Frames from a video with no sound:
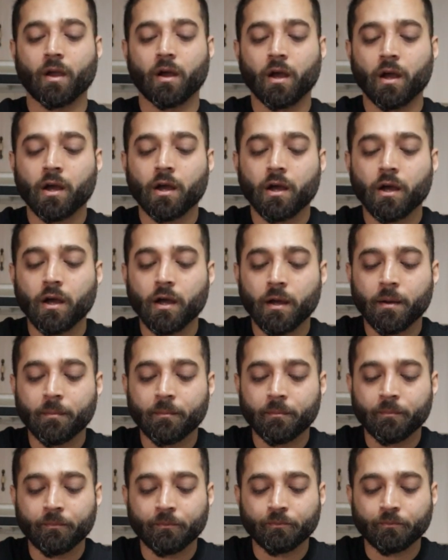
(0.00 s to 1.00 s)

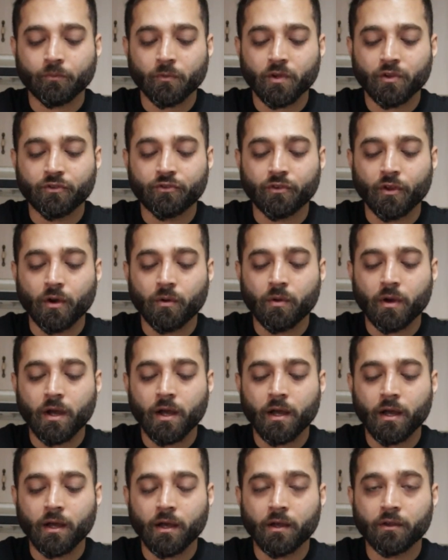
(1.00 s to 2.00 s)

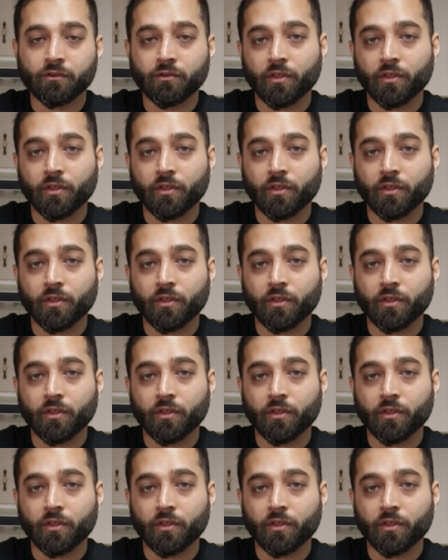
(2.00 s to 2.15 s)
So